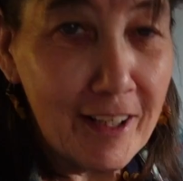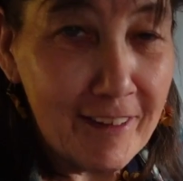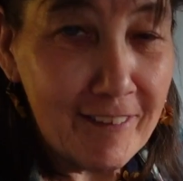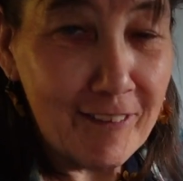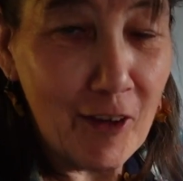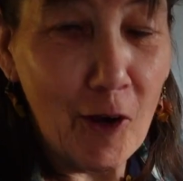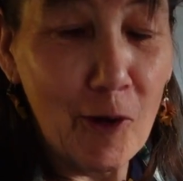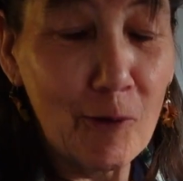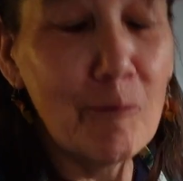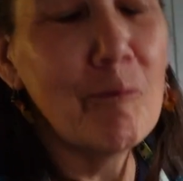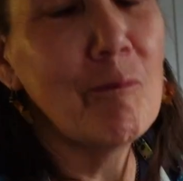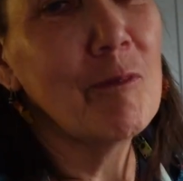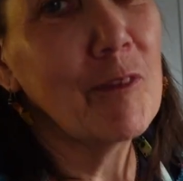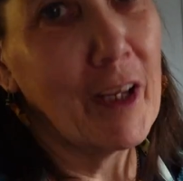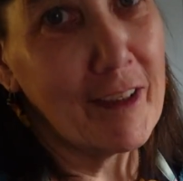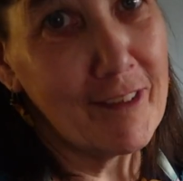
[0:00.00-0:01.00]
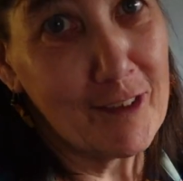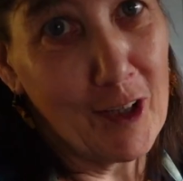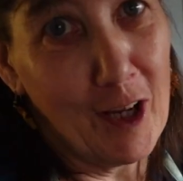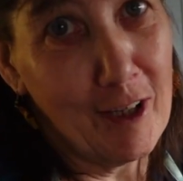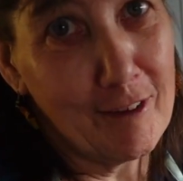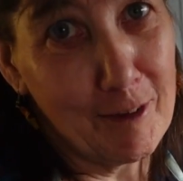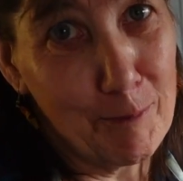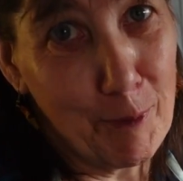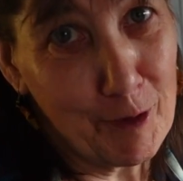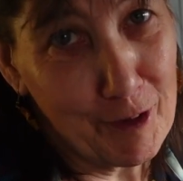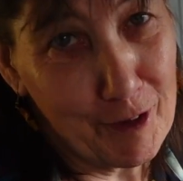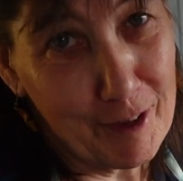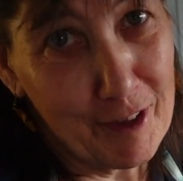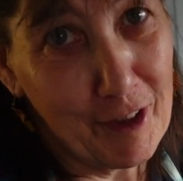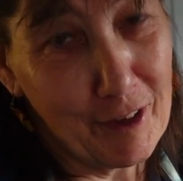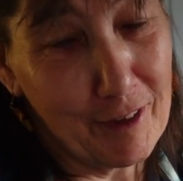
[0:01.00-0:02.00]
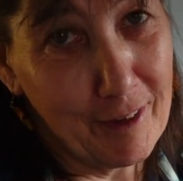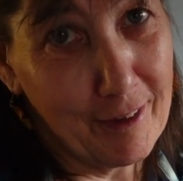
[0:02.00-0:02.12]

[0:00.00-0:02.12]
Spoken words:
So I started putting